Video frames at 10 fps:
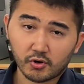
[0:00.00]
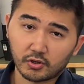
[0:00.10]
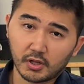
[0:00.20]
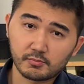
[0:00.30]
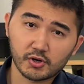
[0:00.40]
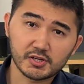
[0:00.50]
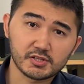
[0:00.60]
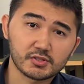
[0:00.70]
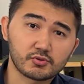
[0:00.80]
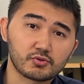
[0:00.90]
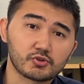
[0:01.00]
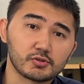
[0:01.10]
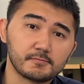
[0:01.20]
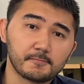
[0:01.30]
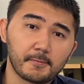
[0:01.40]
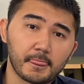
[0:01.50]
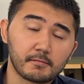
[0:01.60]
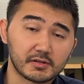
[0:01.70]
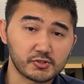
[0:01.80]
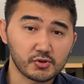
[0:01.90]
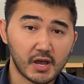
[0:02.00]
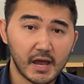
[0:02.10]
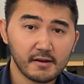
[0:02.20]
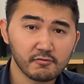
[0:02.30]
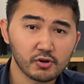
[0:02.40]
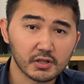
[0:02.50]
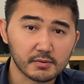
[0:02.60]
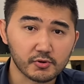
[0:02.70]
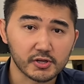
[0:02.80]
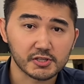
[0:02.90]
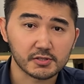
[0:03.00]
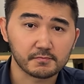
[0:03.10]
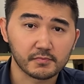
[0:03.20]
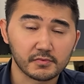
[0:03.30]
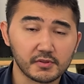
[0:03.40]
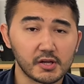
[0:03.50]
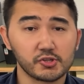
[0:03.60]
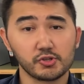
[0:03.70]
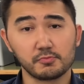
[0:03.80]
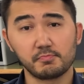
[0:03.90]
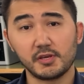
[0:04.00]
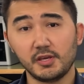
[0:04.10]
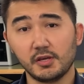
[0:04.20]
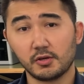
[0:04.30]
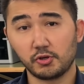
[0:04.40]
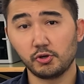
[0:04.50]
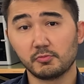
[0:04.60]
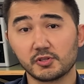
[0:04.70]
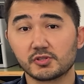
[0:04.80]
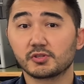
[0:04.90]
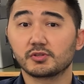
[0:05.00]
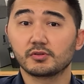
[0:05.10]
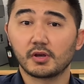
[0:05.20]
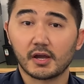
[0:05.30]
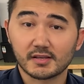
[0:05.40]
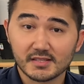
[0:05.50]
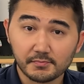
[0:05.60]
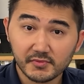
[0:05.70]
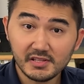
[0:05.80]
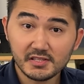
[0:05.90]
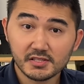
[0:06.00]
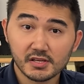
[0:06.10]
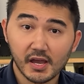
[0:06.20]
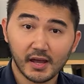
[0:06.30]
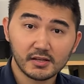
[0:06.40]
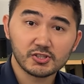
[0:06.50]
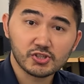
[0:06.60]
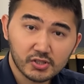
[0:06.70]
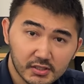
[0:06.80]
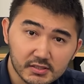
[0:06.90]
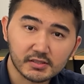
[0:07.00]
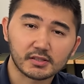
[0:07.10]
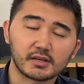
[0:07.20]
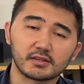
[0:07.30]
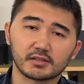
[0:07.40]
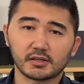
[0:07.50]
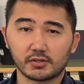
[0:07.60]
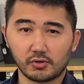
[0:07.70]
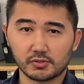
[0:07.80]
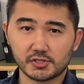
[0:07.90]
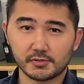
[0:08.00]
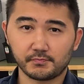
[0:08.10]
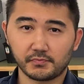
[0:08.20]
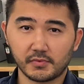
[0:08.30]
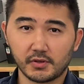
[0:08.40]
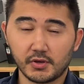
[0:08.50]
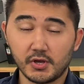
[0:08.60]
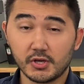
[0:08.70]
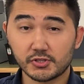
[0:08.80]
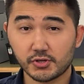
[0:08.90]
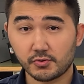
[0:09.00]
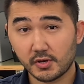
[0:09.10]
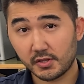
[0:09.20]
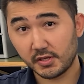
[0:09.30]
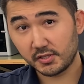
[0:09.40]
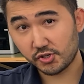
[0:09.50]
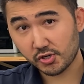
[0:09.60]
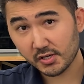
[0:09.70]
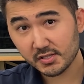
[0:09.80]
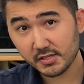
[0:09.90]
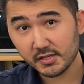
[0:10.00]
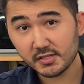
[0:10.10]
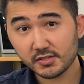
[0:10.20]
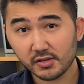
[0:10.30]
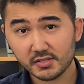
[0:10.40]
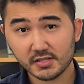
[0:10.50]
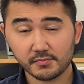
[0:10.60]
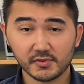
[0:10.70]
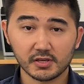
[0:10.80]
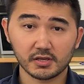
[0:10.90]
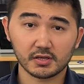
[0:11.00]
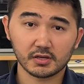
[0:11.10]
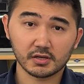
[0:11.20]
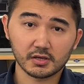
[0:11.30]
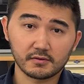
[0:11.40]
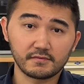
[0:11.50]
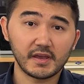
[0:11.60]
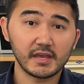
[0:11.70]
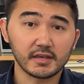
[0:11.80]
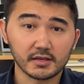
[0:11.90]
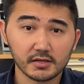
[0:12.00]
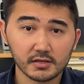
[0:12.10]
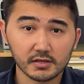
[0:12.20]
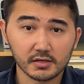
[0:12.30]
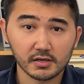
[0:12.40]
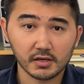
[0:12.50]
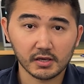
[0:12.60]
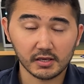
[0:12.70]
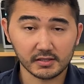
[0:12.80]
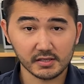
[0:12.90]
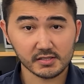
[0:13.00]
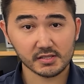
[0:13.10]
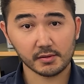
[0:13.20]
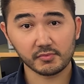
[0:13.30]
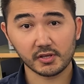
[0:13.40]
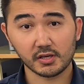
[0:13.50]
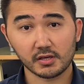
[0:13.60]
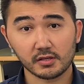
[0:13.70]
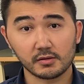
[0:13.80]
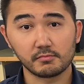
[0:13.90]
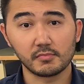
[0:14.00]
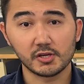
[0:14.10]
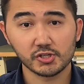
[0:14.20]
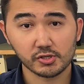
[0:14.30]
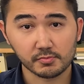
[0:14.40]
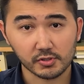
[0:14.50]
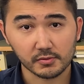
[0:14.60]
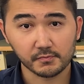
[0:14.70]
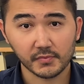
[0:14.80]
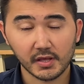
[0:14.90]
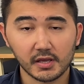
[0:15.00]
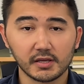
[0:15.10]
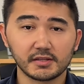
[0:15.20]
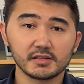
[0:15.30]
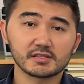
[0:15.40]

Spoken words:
collaboration is crucial. But to have collaboration, there should be humans' acceptance and trust in the technology. So the trust is not something vague. It is something measurable. It is